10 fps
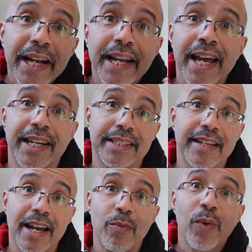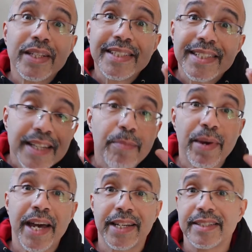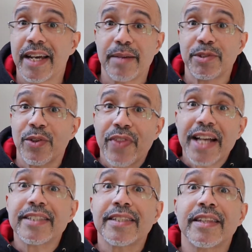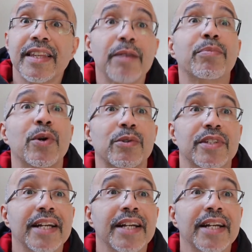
at a time, one step at a time. So that's the approach.